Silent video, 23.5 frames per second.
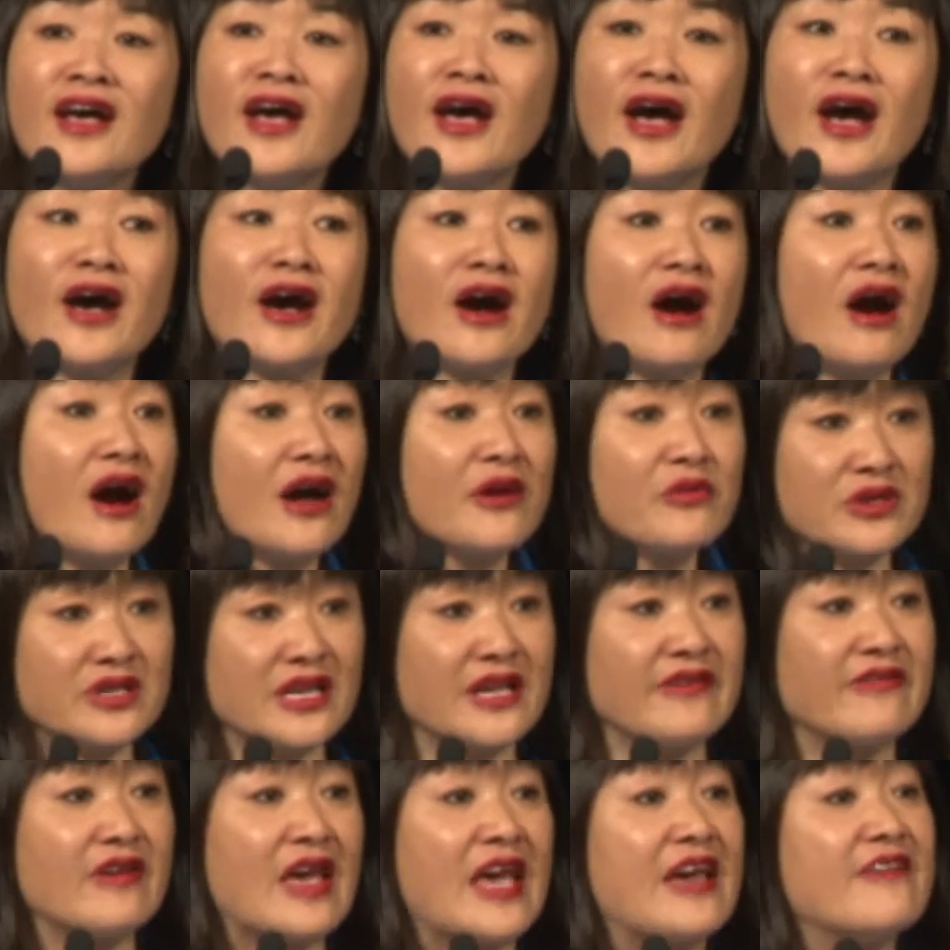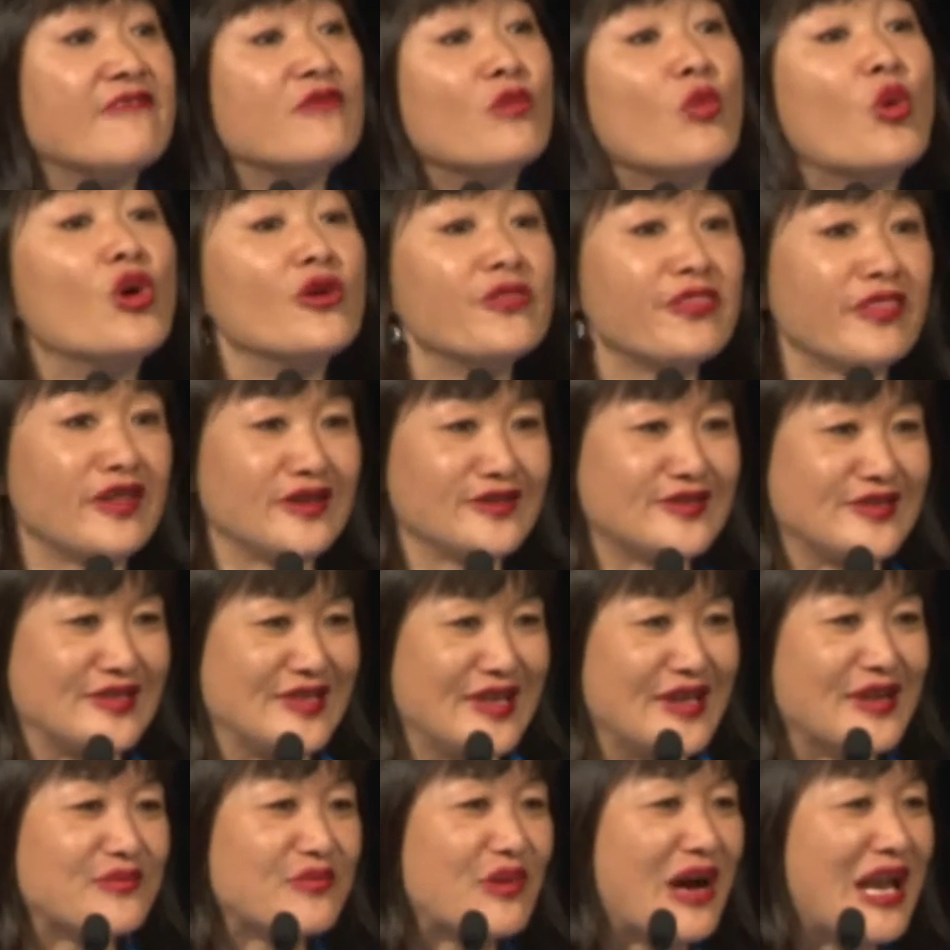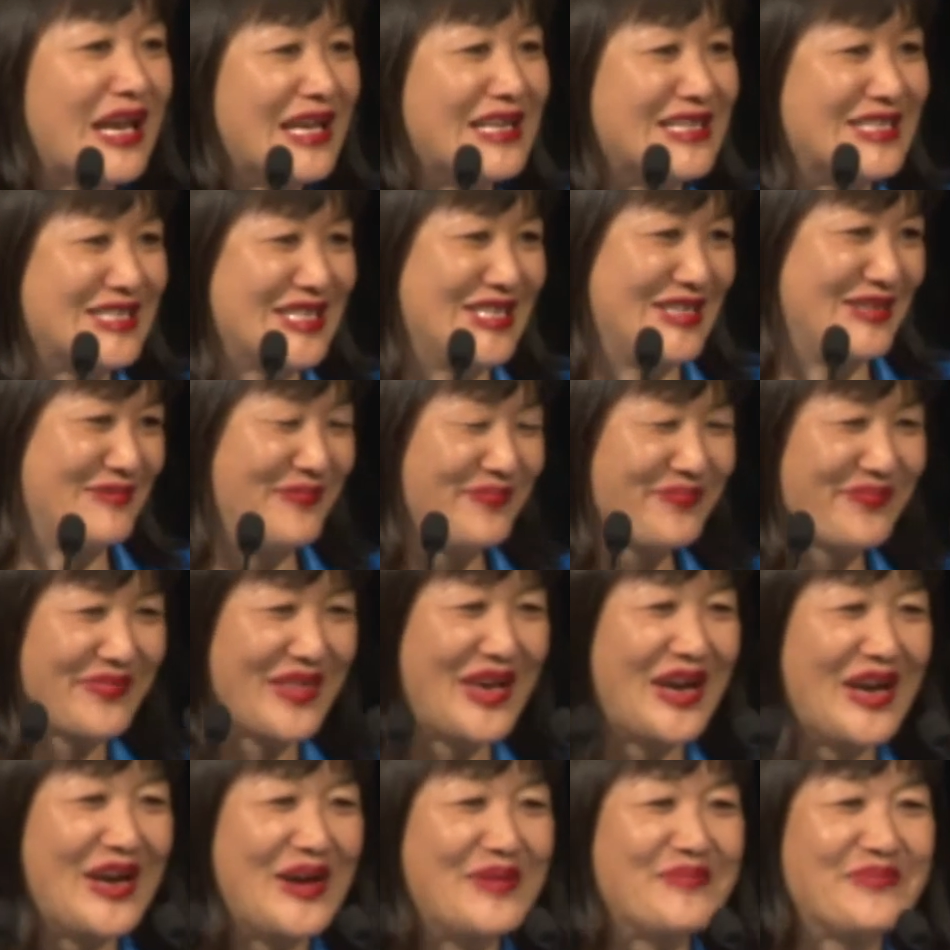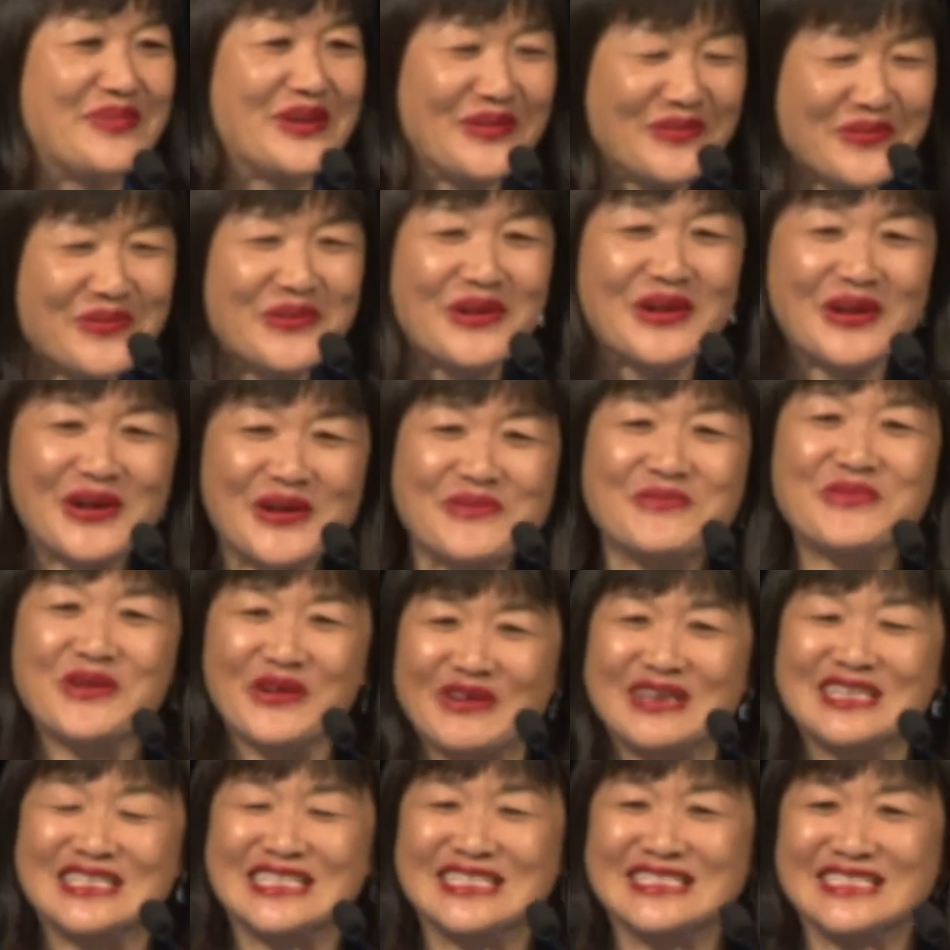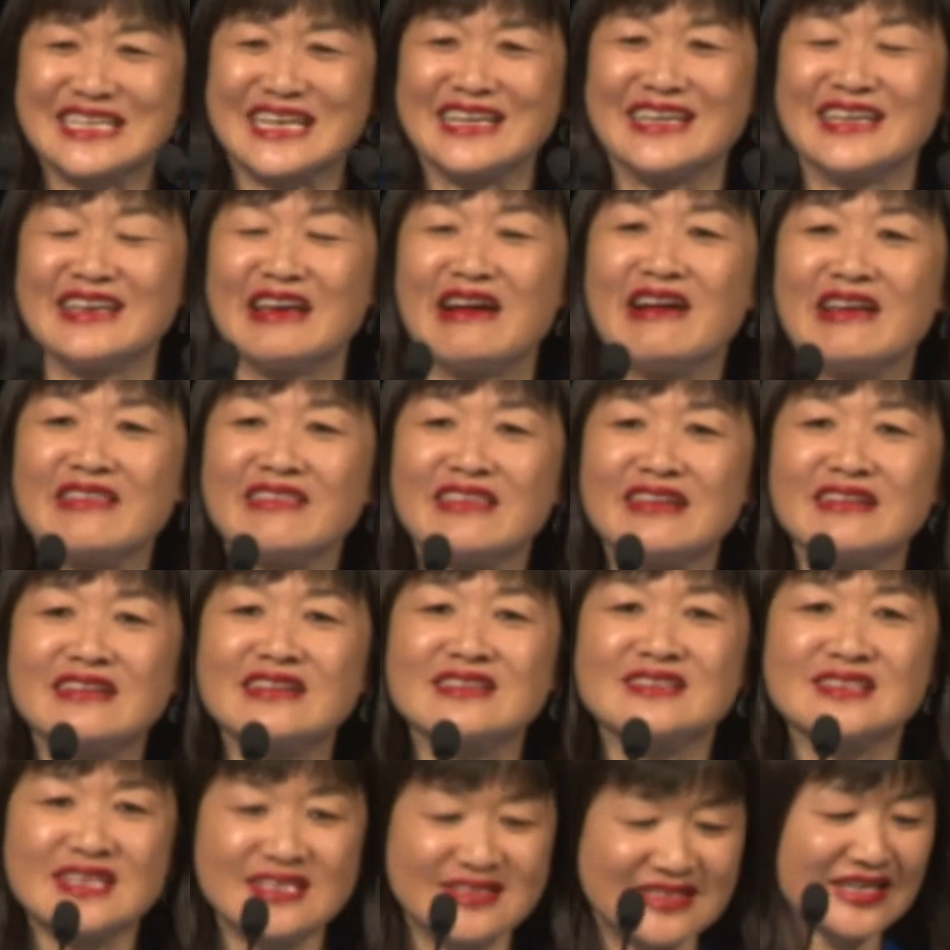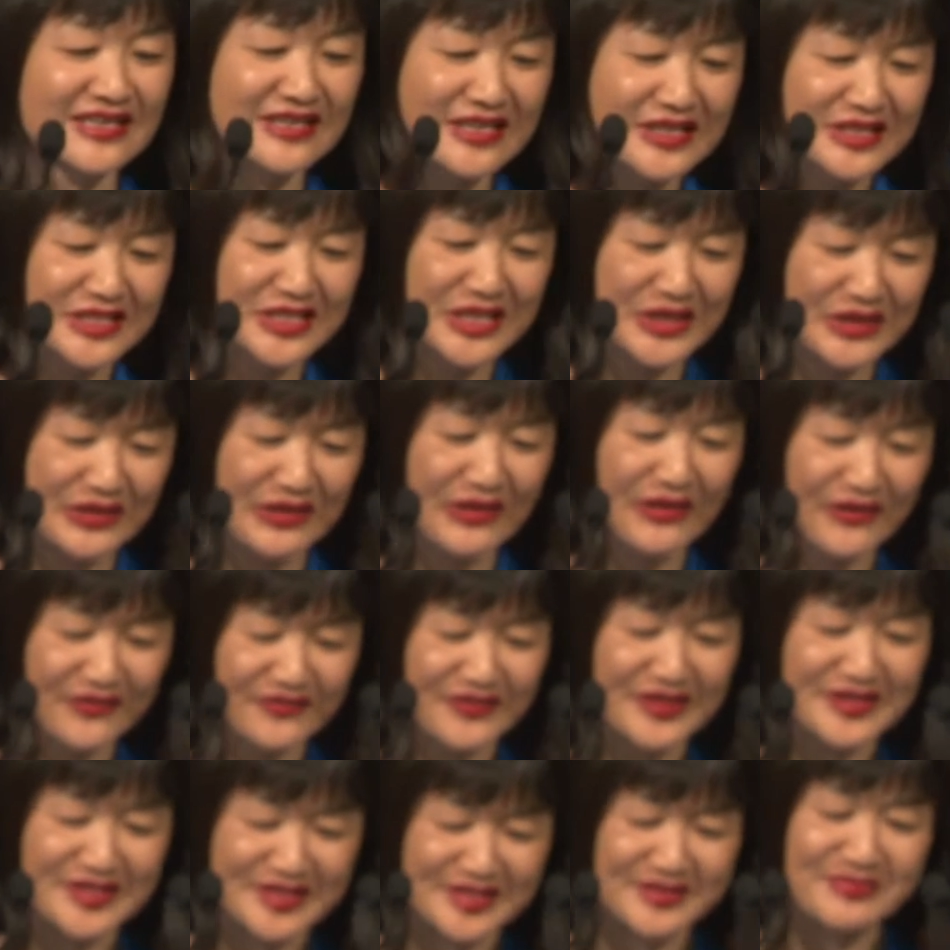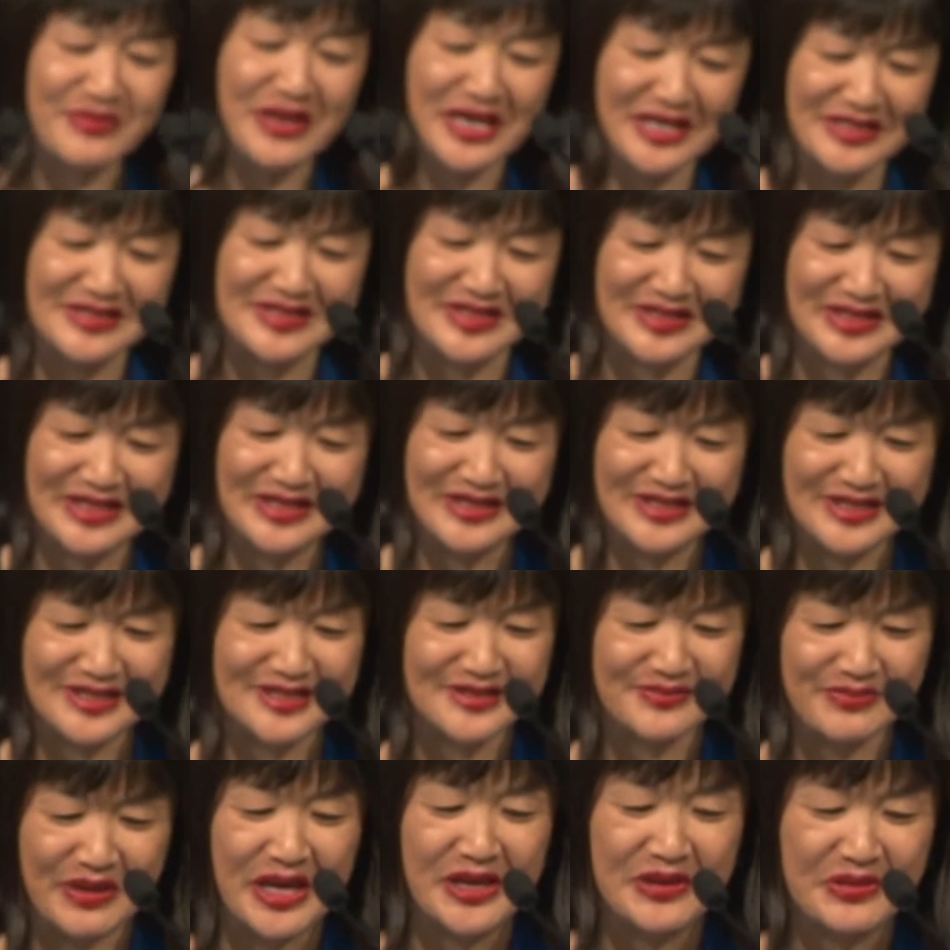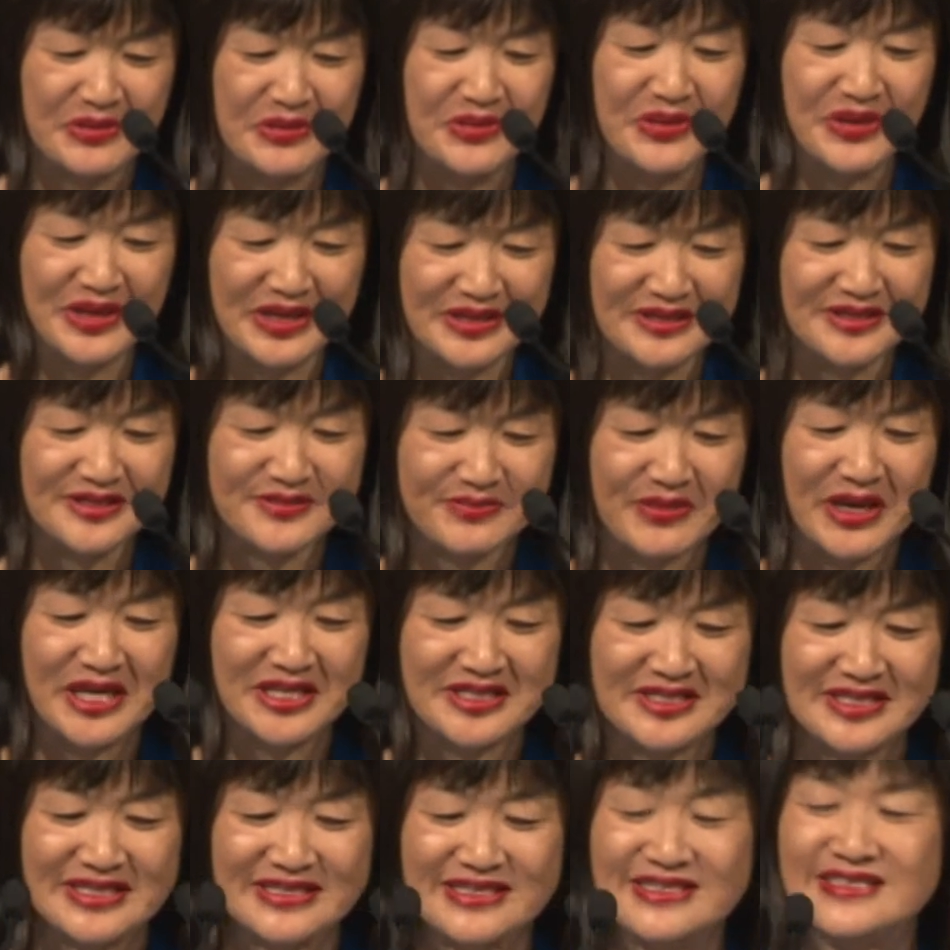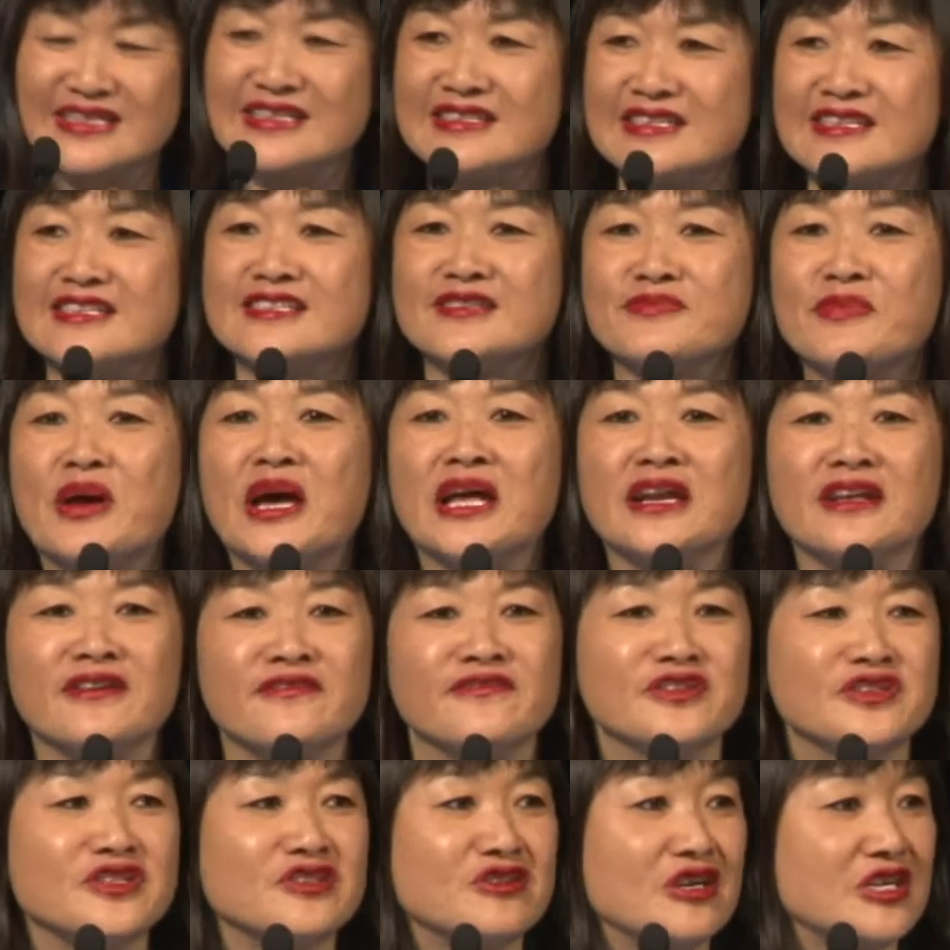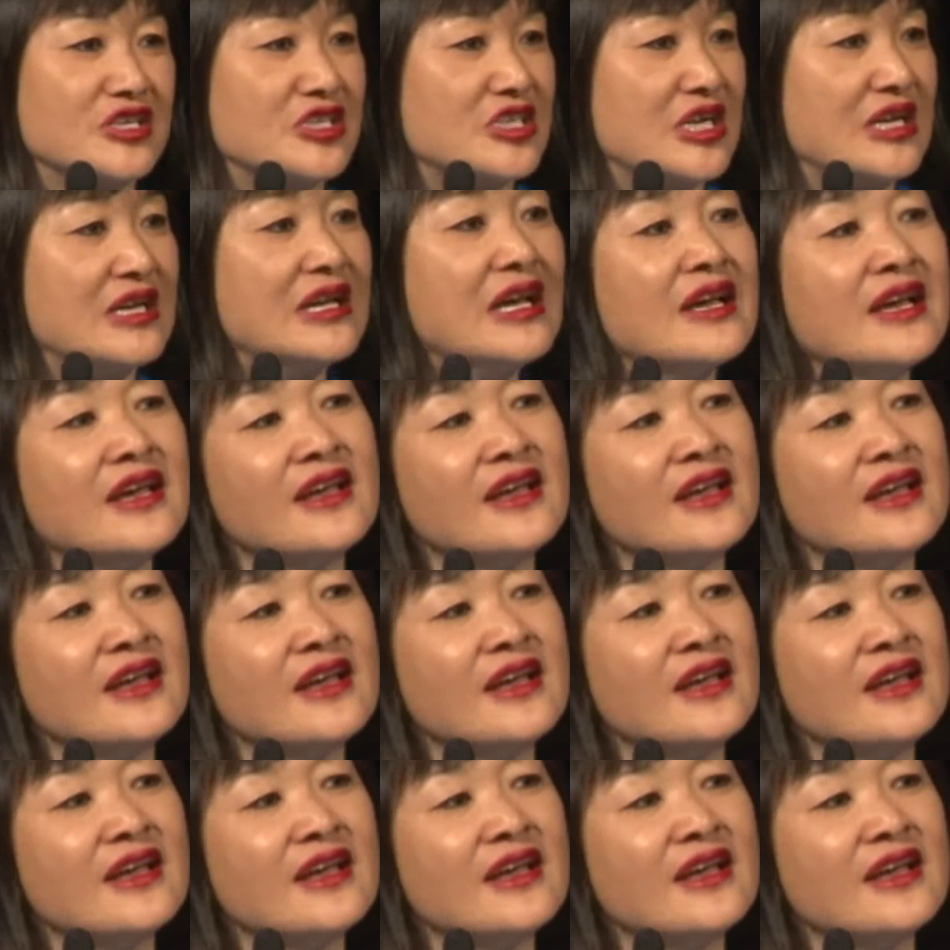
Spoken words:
I would never have worn this in Wellington. But what I'm wearing today, I think, is a signature of the smart city, the smart Auckland, smart citizens and smart infrastructure.